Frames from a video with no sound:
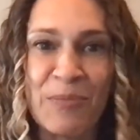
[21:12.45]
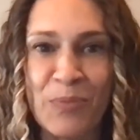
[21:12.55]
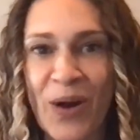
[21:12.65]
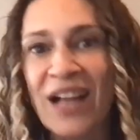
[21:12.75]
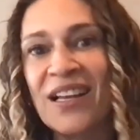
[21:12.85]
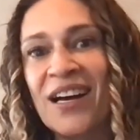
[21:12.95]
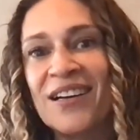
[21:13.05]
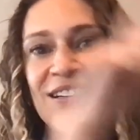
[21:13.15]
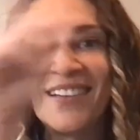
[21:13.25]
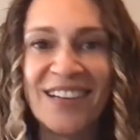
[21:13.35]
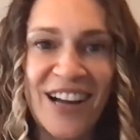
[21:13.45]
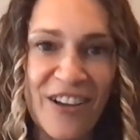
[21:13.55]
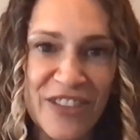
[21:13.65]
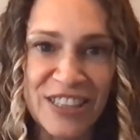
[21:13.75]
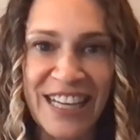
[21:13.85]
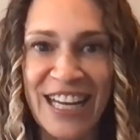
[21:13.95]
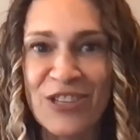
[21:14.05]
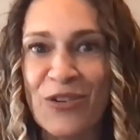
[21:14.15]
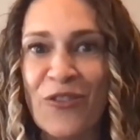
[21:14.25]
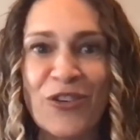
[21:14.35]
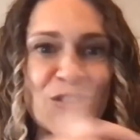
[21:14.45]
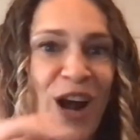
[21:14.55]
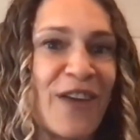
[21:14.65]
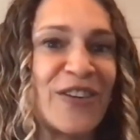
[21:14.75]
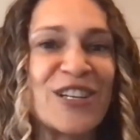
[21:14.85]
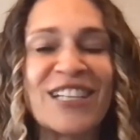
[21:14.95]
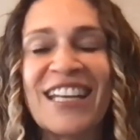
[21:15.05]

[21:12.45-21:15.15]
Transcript: umbrella of the Land Rover drivers.